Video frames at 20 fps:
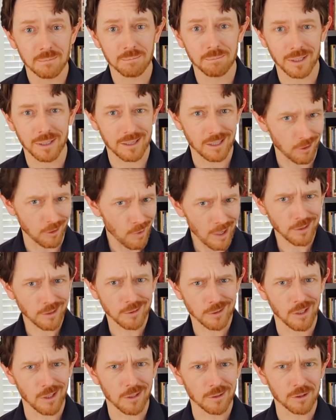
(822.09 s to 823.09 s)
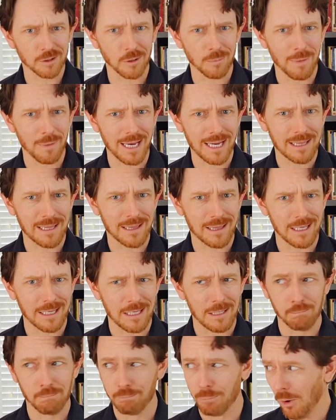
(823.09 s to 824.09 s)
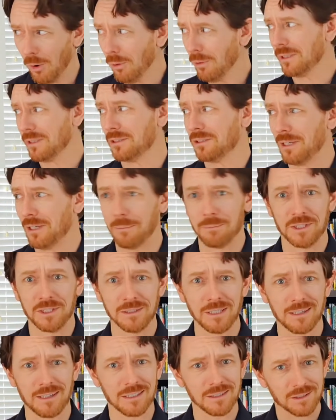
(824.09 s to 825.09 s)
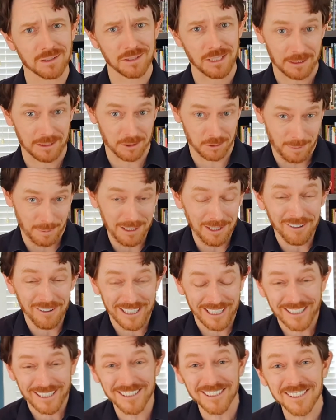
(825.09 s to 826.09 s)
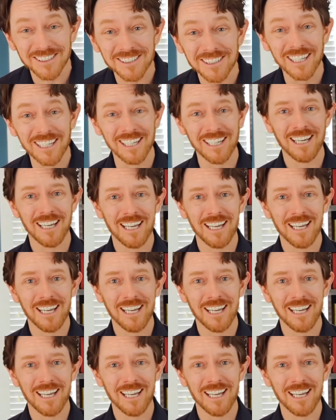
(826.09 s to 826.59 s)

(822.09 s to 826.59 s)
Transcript: but the director's also made the bold assumption that this experience